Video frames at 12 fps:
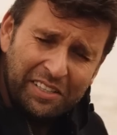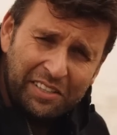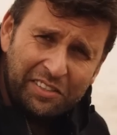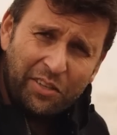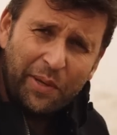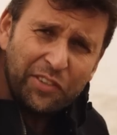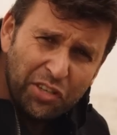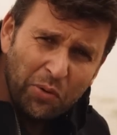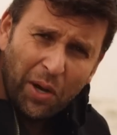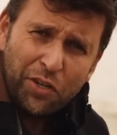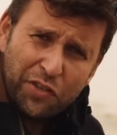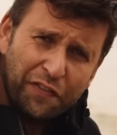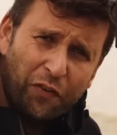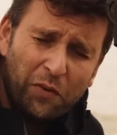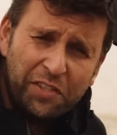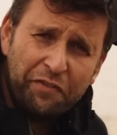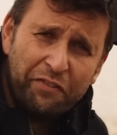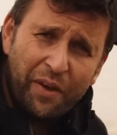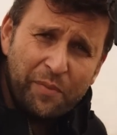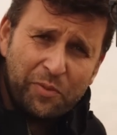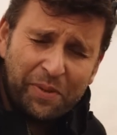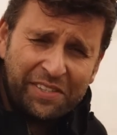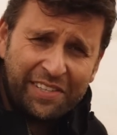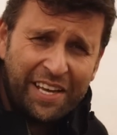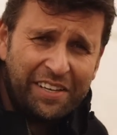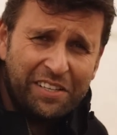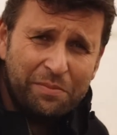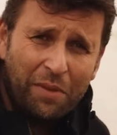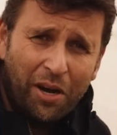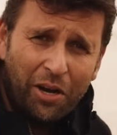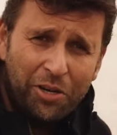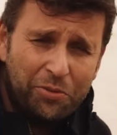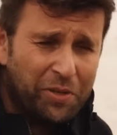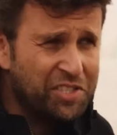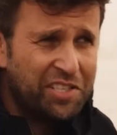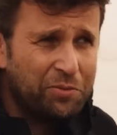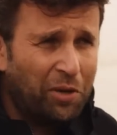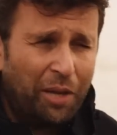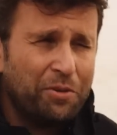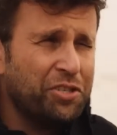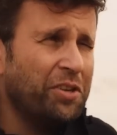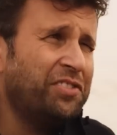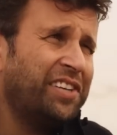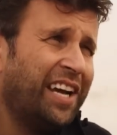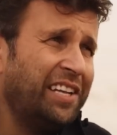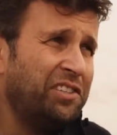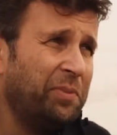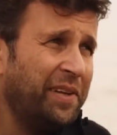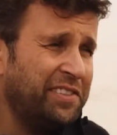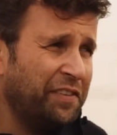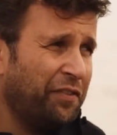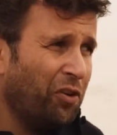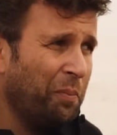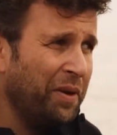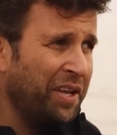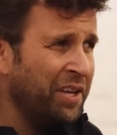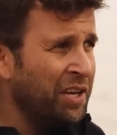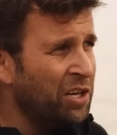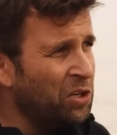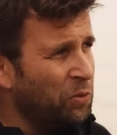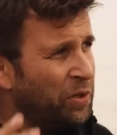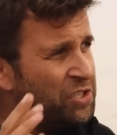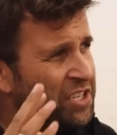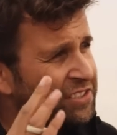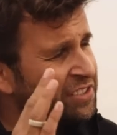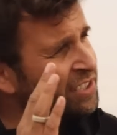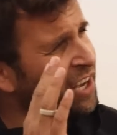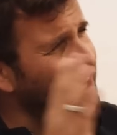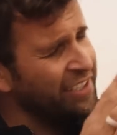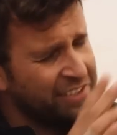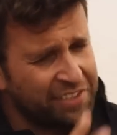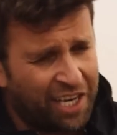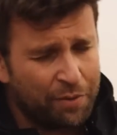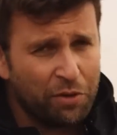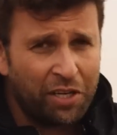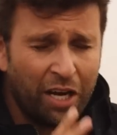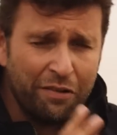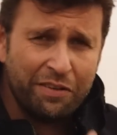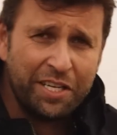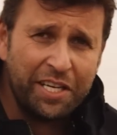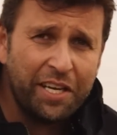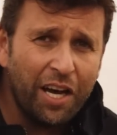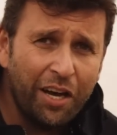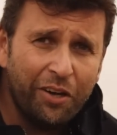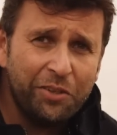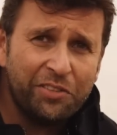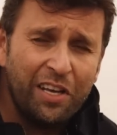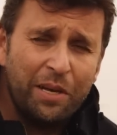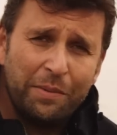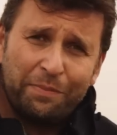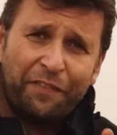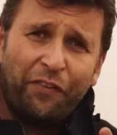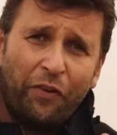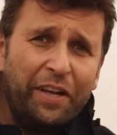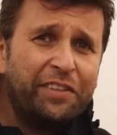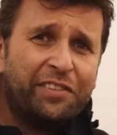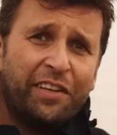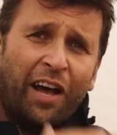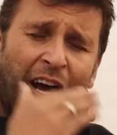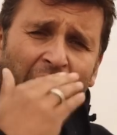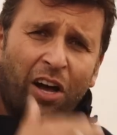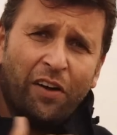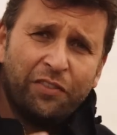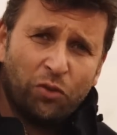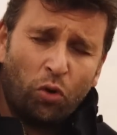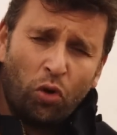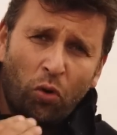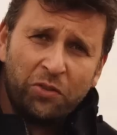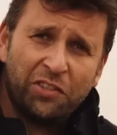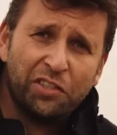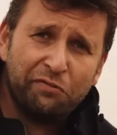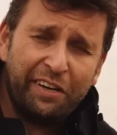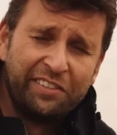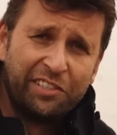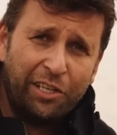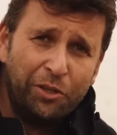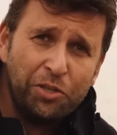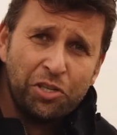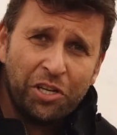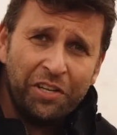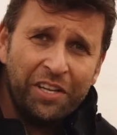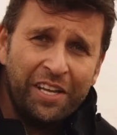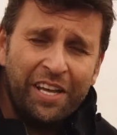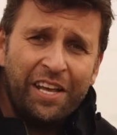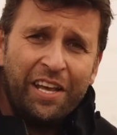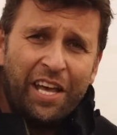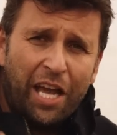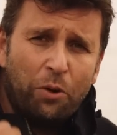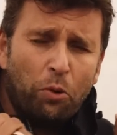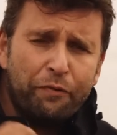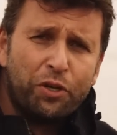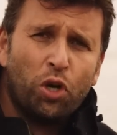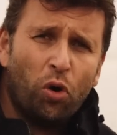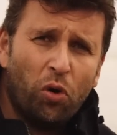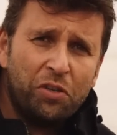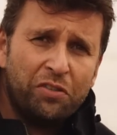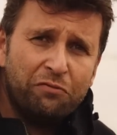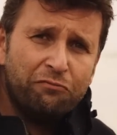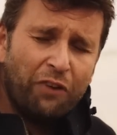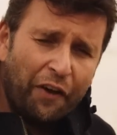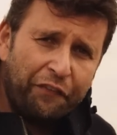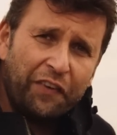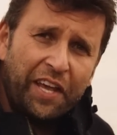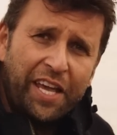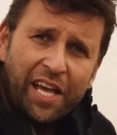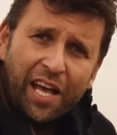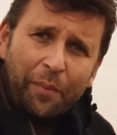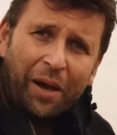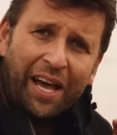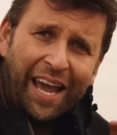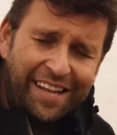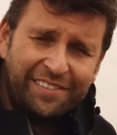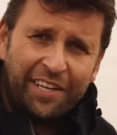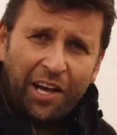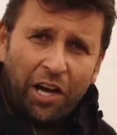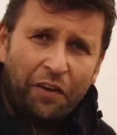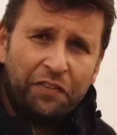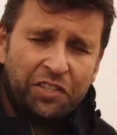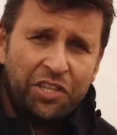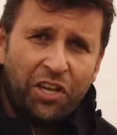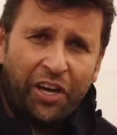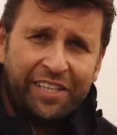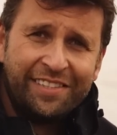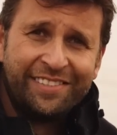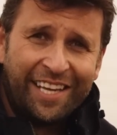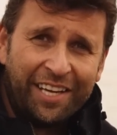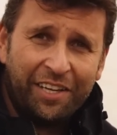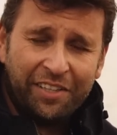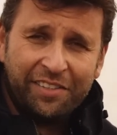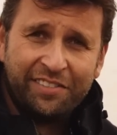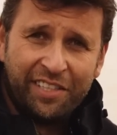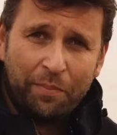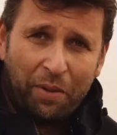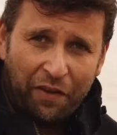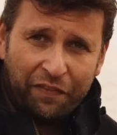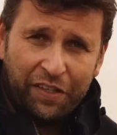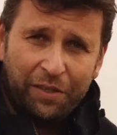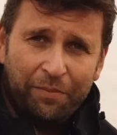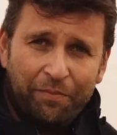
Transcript: So in 240 frames per second mode, which is what I'm shooting at in 24p, which is as high as this camera currently goes before it halves or quarters the resolution, it will record roughly about 8.5 to 9 seconds to the buffer.